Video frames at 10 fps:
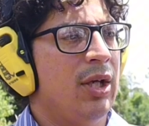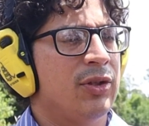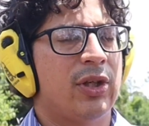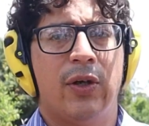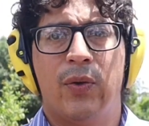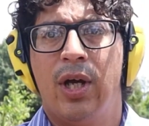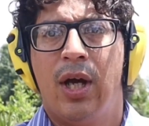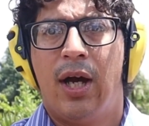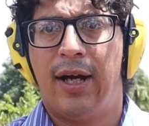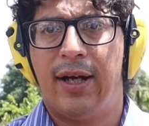So
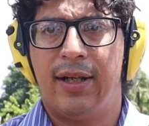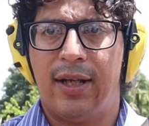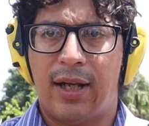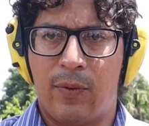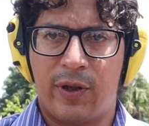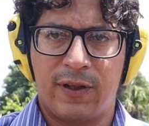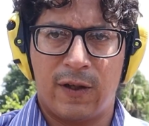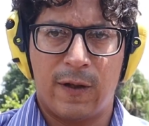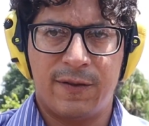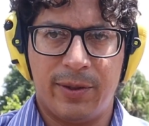I'm going
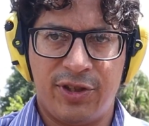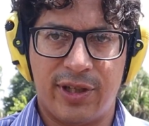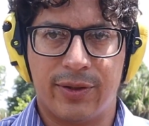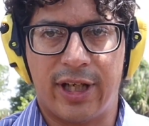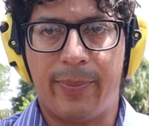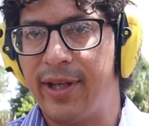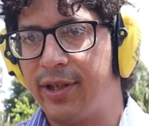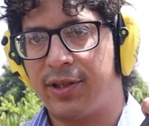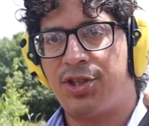to load some shells up, and the